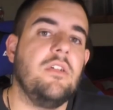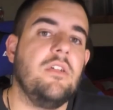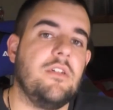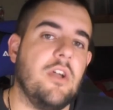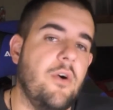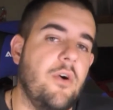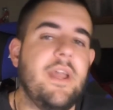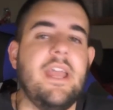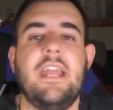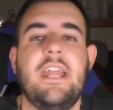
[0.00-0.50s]

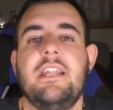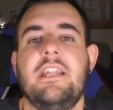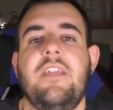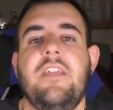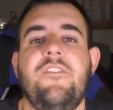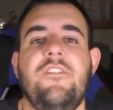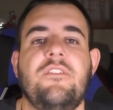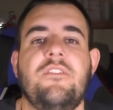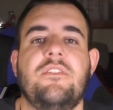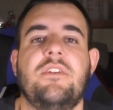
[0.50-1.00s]
go ahead and
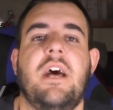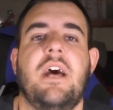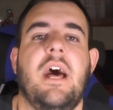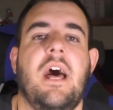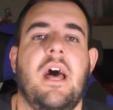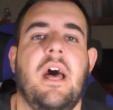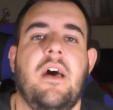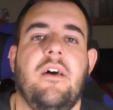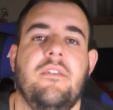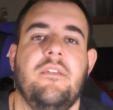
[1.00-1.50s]
leave
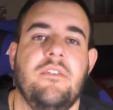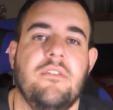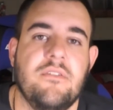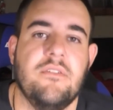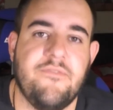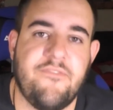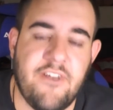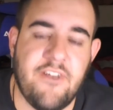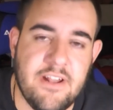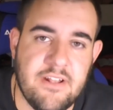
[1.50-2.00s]
your
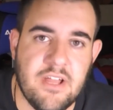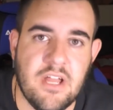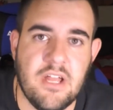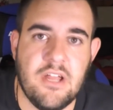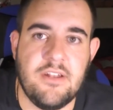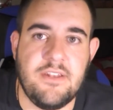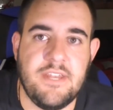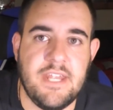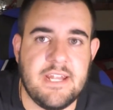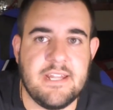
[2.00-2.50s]
friend
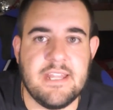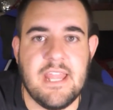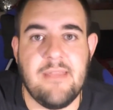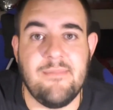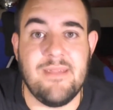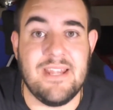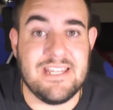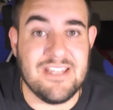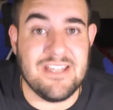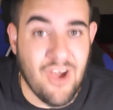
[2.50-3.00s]
code,
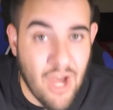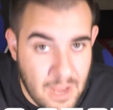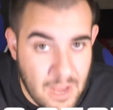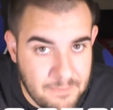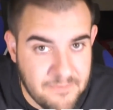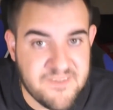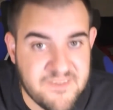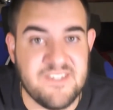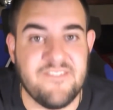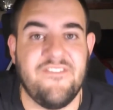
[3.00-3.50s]
nickname, and type
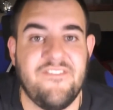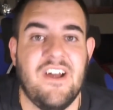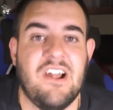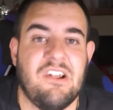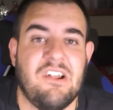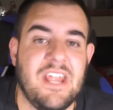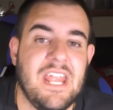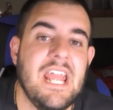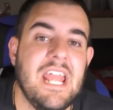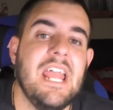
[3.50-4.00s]
of
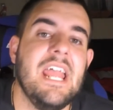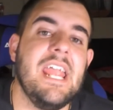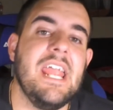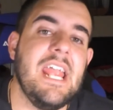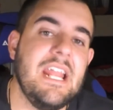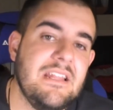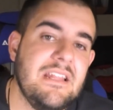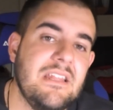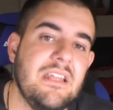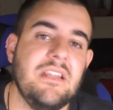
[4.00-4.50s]
safari
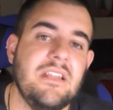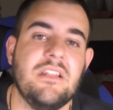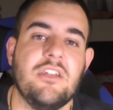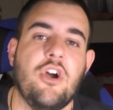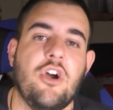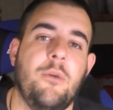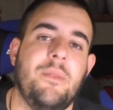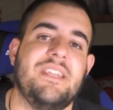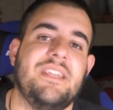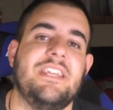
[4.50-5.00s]
in the
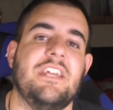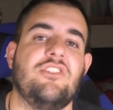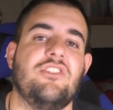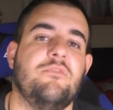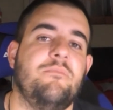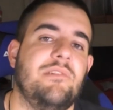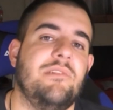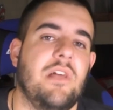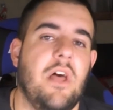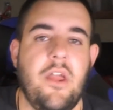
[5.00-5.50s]
comment section
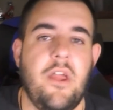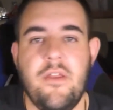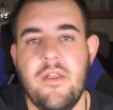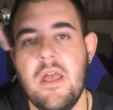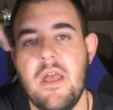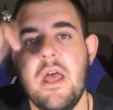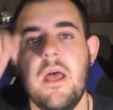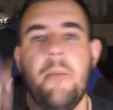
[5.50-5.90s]
below,